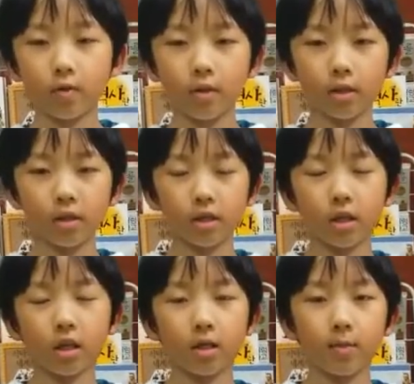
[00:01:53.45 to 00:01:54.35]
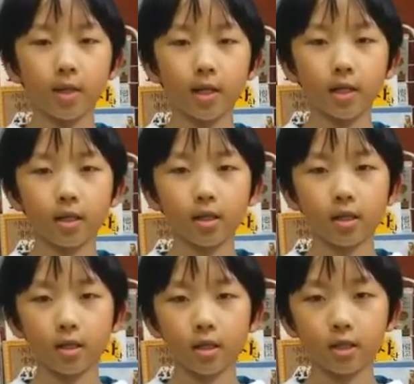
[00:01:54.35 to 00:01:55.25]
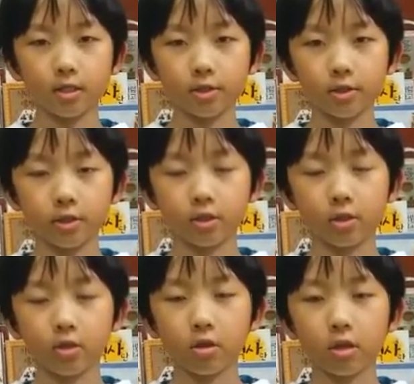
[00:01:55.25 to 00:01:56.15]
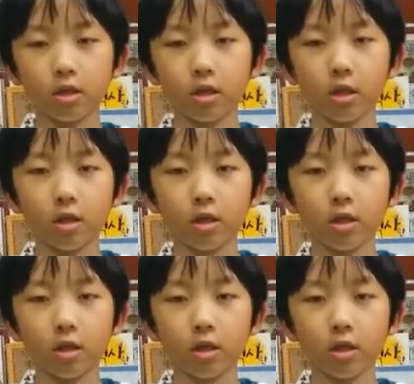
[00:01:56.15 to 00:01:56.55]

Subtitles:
Once, an American high school student